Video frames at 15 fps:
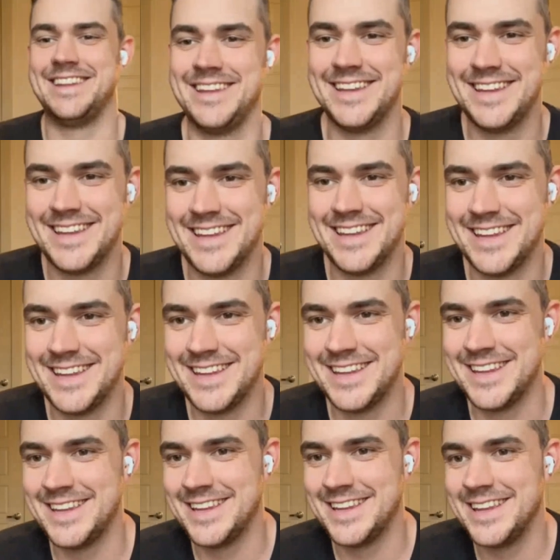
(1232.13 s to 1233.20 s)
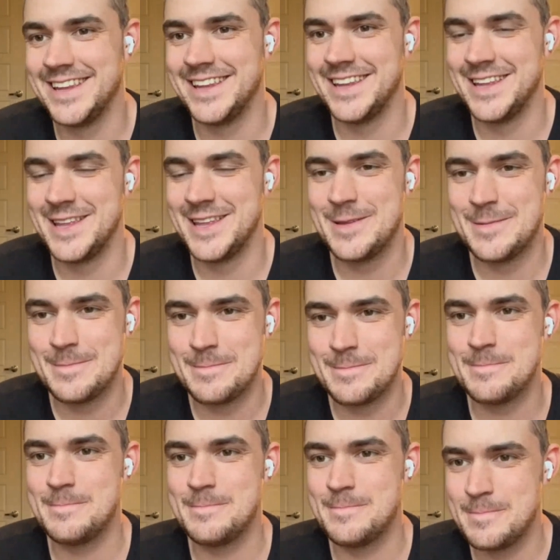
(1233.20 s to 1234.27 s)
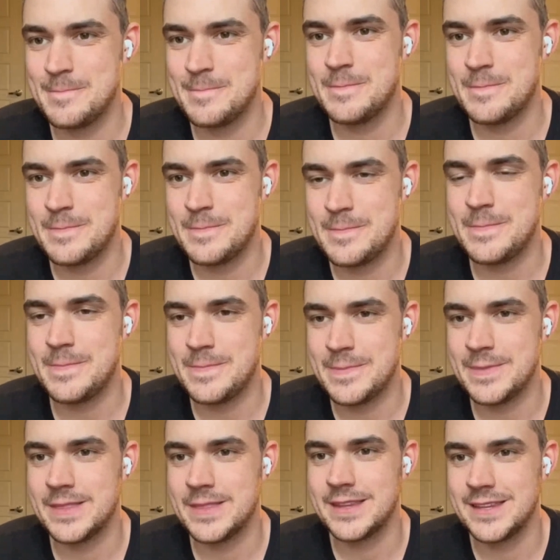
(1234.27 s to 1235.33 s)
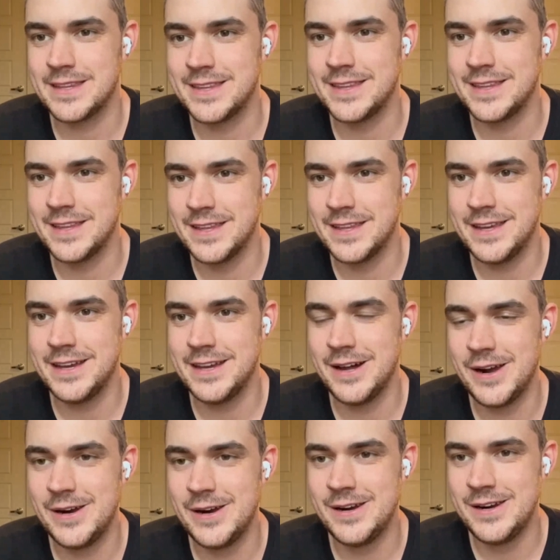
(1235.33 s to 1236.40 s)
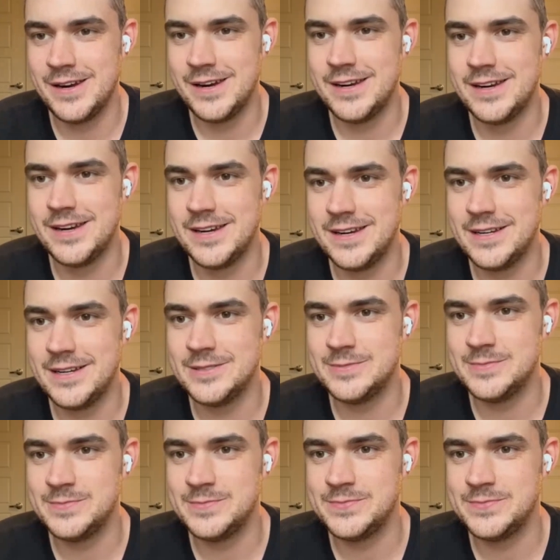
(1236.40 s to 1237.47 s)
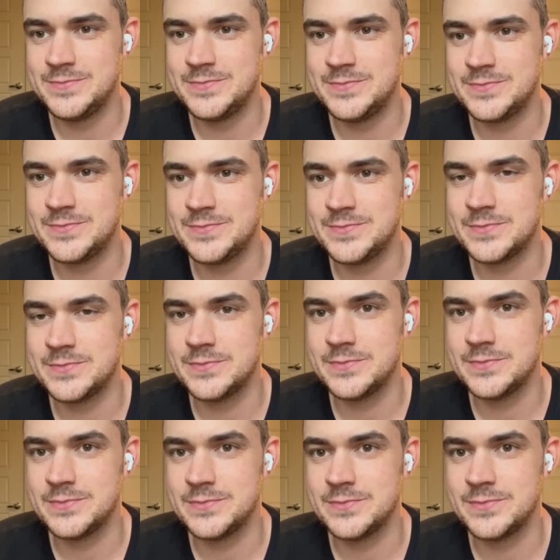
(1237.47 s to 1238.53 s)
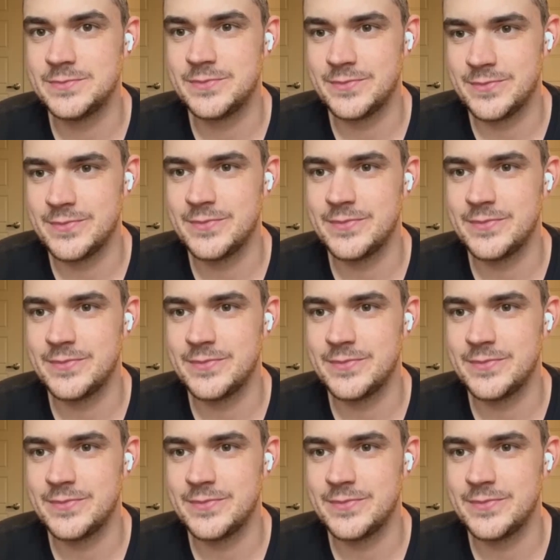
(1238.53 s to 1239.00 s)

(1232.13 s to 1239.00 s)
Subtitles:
[no speech]